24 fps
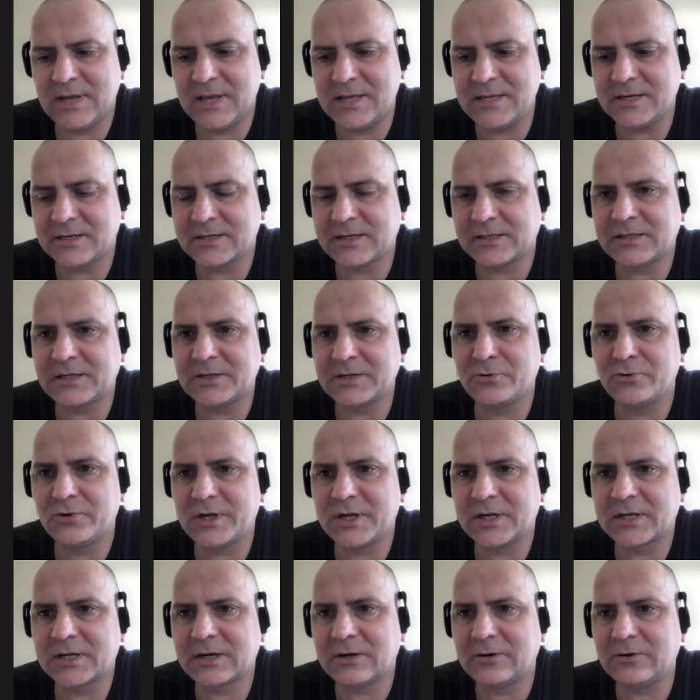any
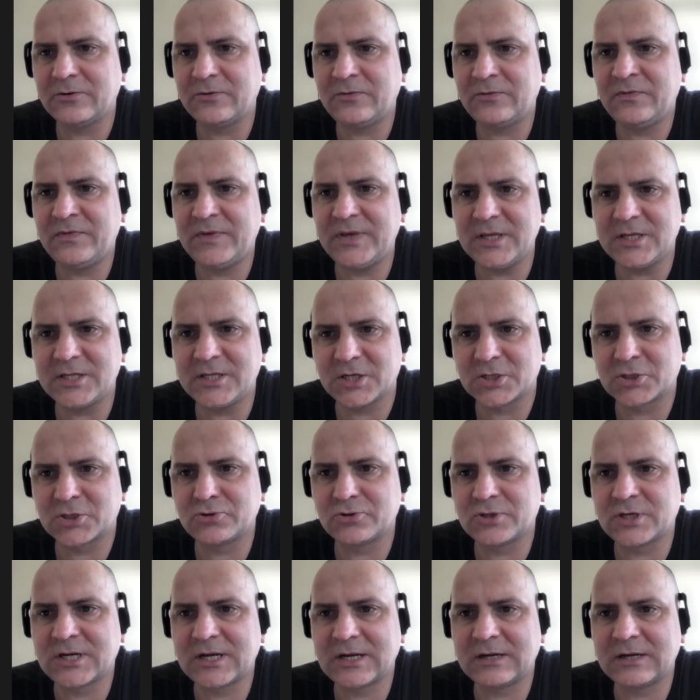categorical feature should